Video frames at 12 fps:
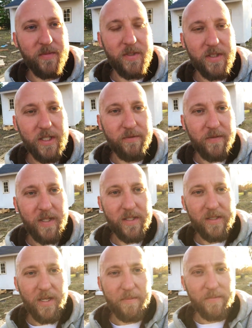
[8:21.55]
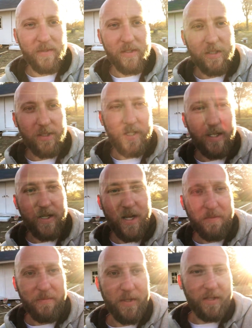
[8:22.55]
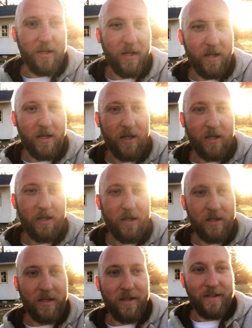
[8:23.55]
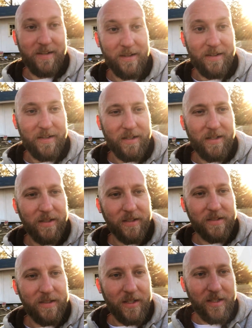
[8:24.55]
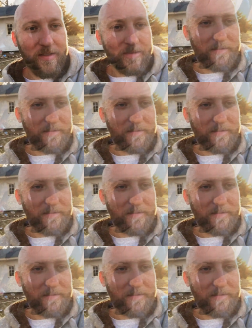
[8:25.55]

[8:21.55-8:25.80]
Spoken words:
Just get it finished up and clean it up, and looks good.